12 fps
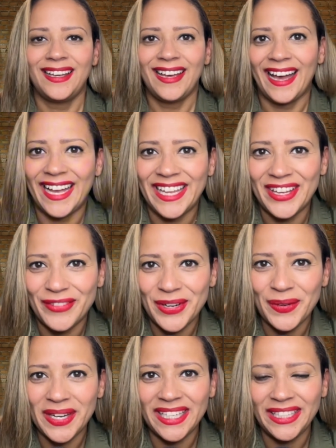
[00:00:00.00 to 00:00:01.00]
Hi,
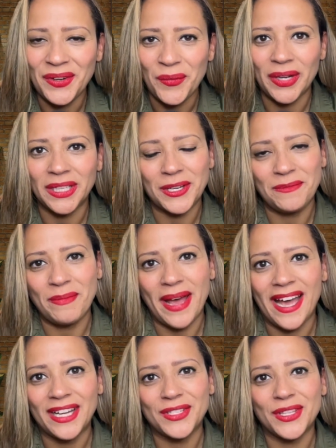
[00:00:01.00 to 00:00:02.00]
everyone. Welcome
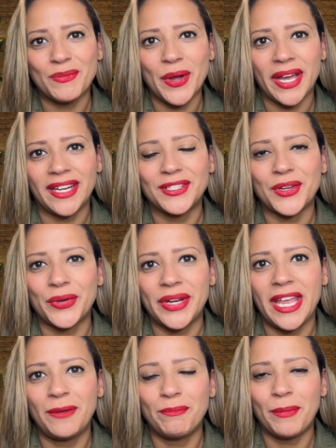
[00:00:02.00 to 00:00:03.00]
back to the Mujeres
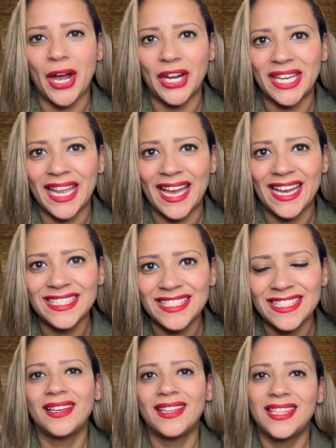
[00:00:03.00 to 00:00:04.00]
Create
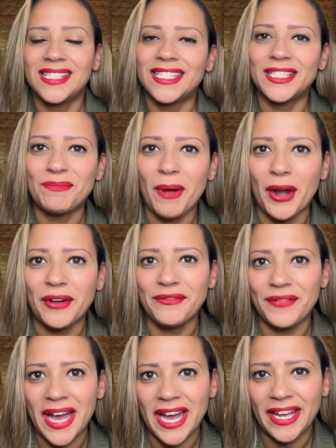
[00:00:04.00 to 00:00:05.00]
podcast. This is part
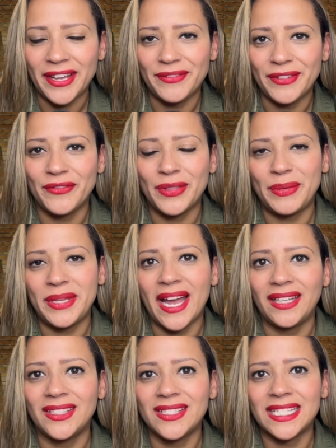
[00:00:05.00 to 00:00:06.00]
5 of the
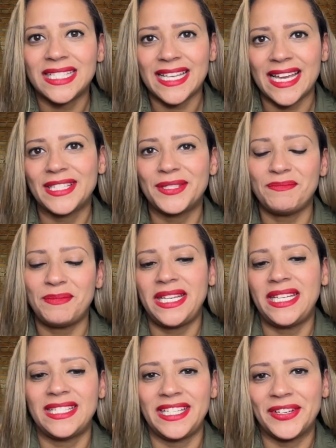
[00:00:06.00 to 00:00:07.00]
Behind the Success mini
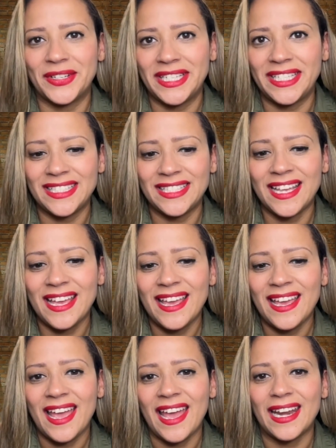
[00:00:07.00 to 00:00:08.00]
series.
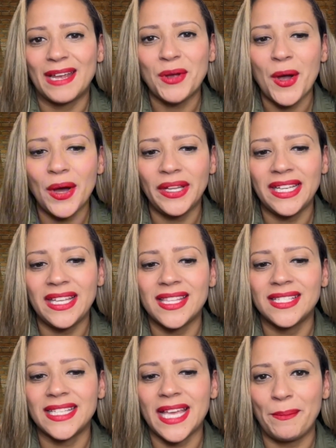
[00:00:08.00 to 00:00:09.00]
And I'm calling
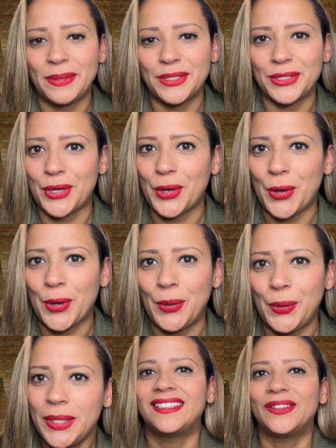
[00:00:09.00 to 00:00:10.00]
this
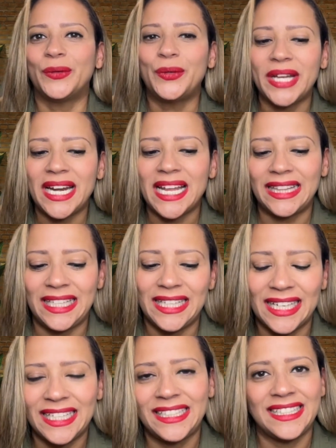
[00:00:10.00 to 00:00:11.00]
episode Una
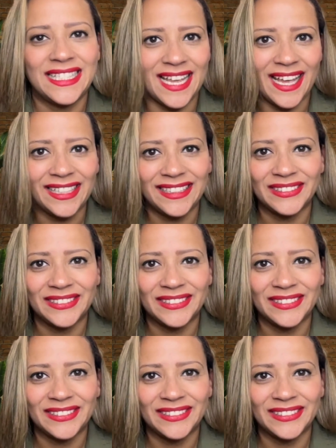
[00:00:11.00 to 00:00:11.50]
Latina in Tech,